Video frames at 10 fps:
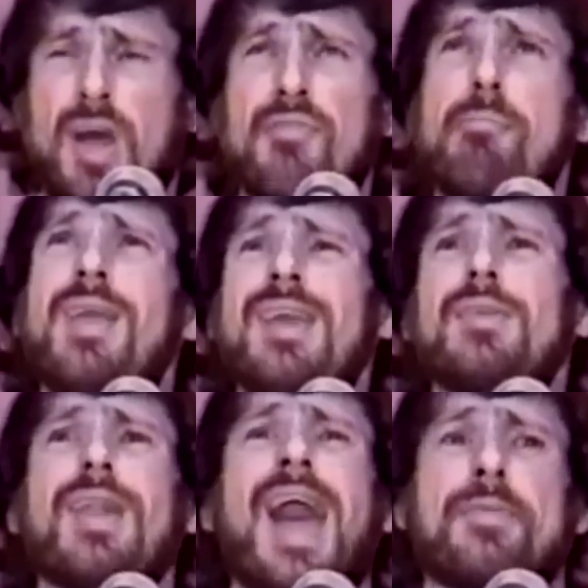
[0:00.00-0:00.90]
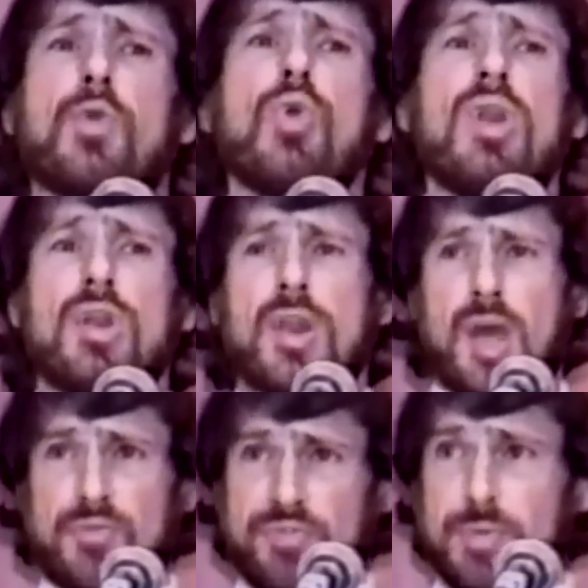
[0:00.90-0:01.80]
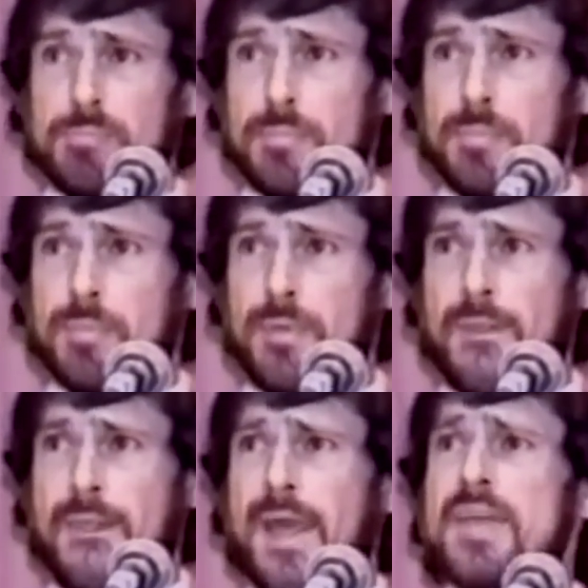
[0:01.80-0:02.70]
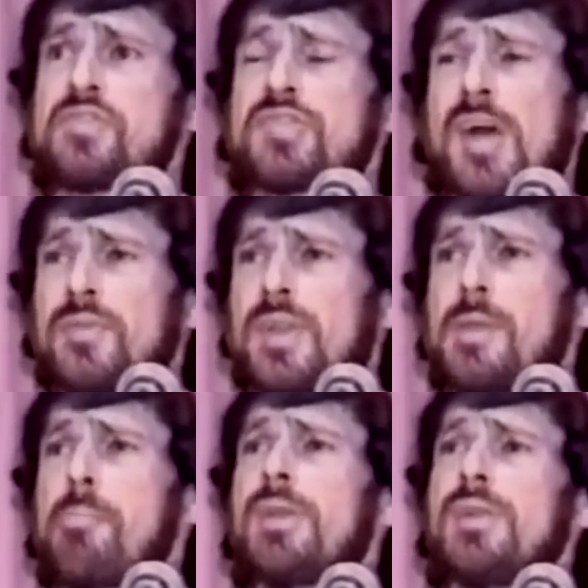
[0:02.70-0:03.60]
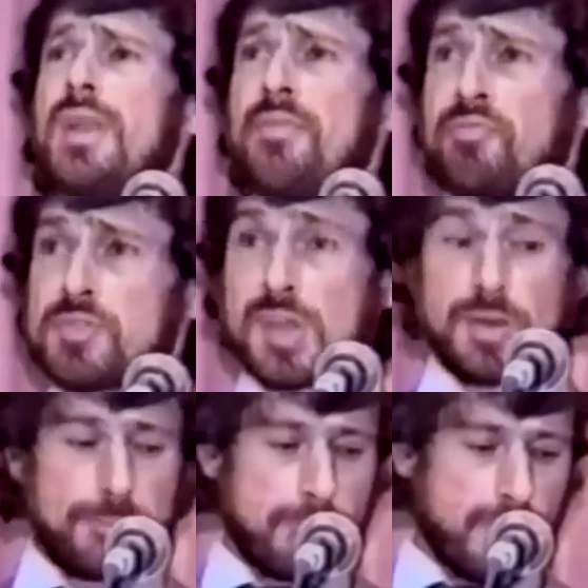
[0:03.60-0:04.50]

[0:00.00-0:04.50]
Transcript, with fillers: of being not good enough, had suddenly been lifted